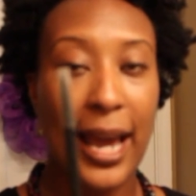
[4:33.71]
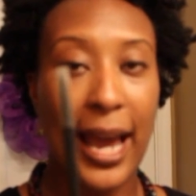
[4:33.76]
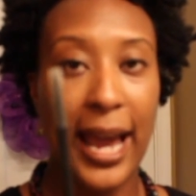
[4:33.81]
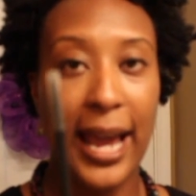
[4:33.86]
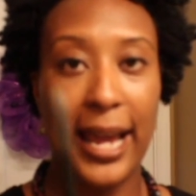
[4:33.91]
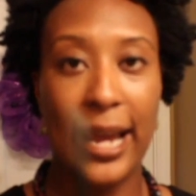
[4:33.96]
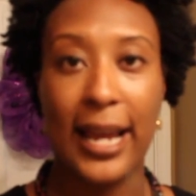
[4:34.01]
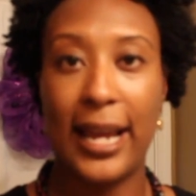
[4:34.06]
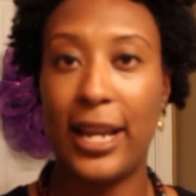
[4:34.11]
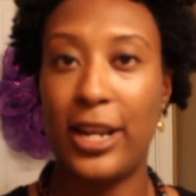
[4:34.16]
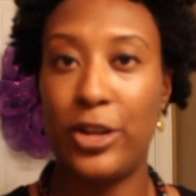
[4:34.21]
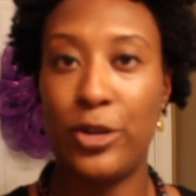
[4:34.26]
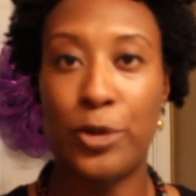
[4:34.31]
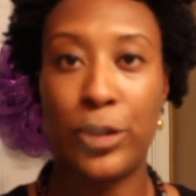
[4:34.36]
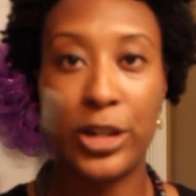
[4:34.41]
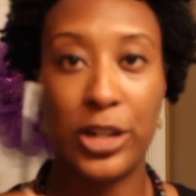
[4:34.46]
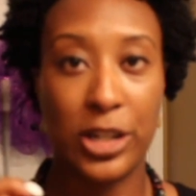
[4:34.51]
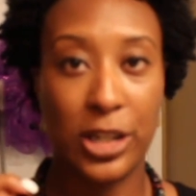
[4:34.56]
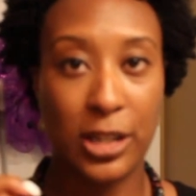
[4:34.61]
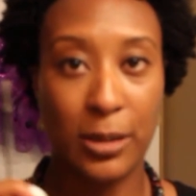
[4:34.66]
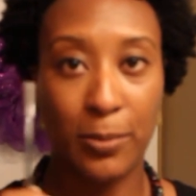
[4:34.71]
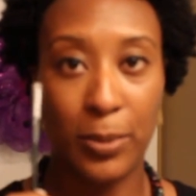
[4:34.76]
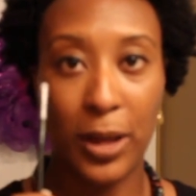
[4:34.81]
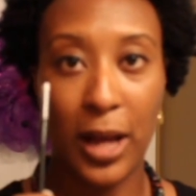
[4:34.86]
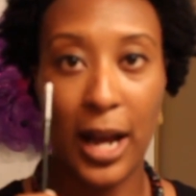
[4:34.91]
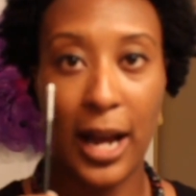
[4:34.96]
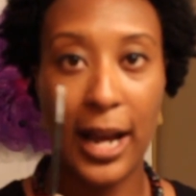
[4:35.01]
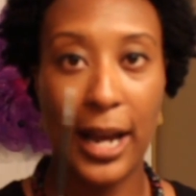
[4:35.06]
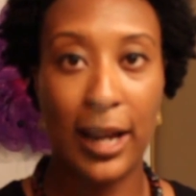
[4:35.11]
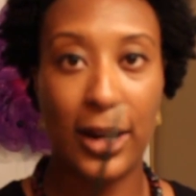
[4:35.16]
and you can just
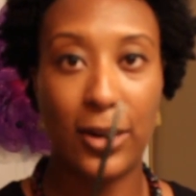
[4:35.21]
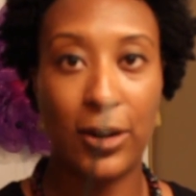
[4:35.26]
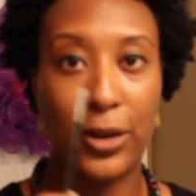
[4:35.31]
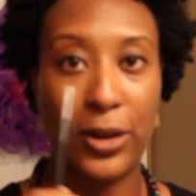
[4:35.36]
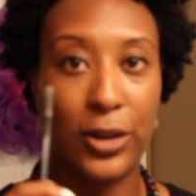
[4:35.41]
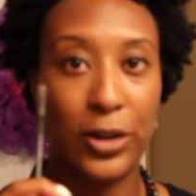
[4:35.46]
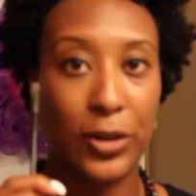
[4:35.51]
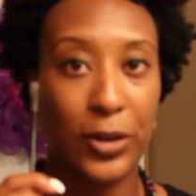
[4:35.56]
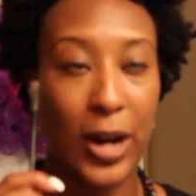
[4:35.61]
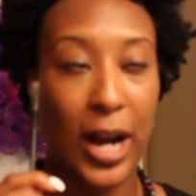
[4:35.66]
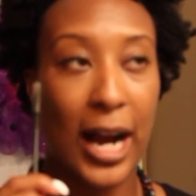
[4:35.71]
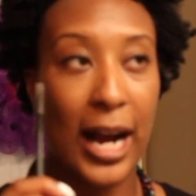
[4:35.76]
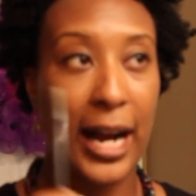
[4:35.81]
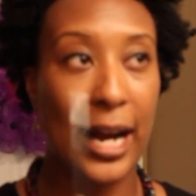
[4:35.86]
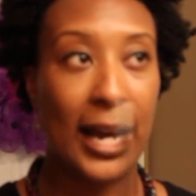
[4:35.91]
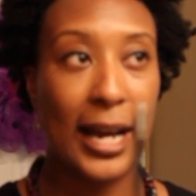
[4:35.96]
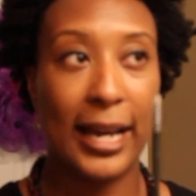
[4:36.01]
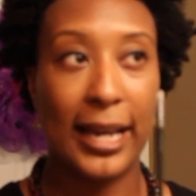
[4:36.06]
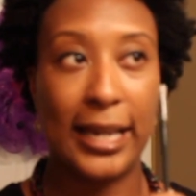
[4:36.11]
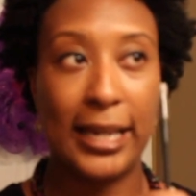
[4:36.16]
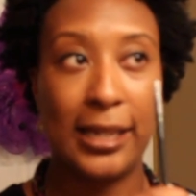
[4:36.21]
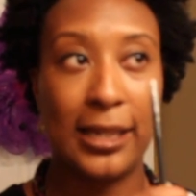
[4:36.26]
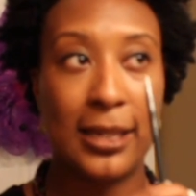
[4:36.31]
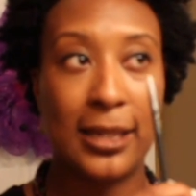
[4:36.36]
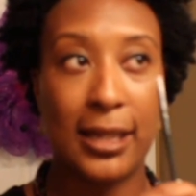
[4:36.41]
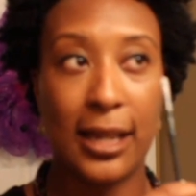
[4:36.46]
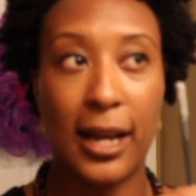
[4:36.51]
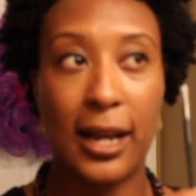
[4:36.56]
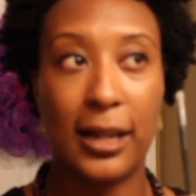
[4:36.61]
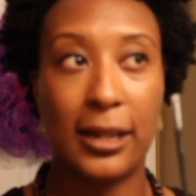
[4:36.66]
apply it on your
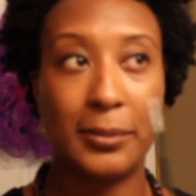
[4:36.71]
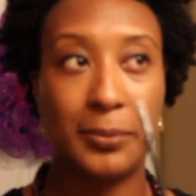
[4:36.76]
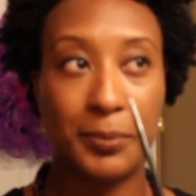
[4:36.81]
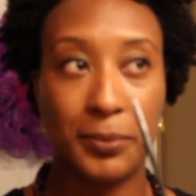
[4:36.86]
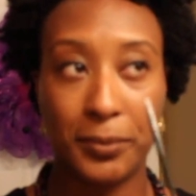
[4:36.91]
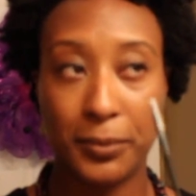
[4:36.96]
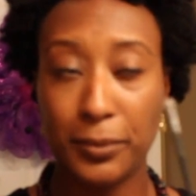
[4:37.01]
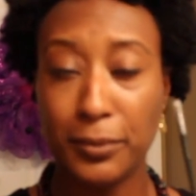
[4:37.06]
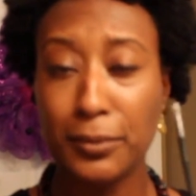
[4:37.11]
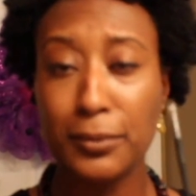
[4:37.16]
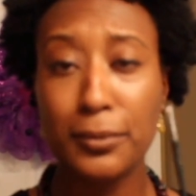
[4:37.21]
eyes, on